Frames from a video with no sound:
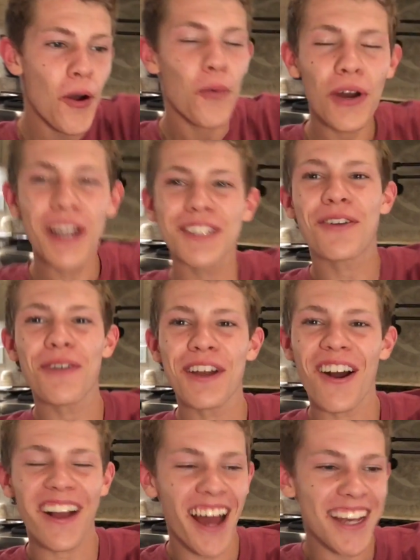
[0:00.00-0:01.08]
What is going
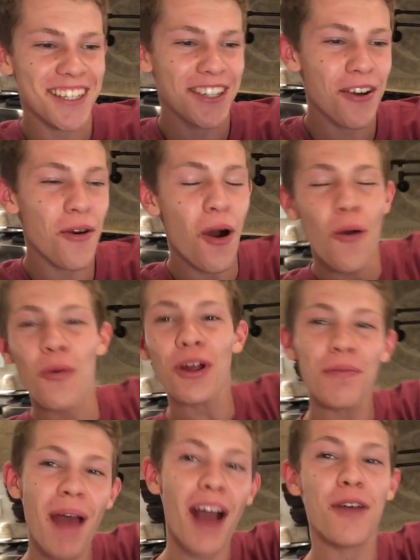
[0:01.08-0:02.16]
on guys? So
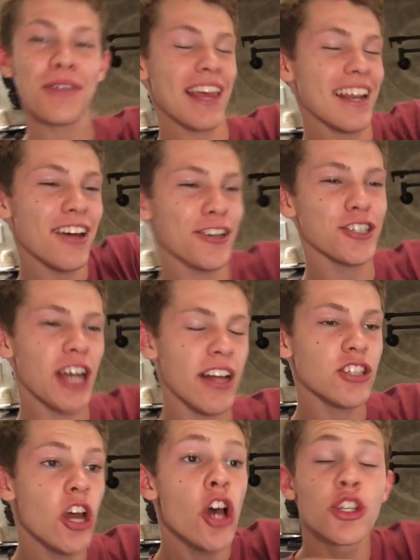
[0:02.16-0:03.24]
we're back with another challenge.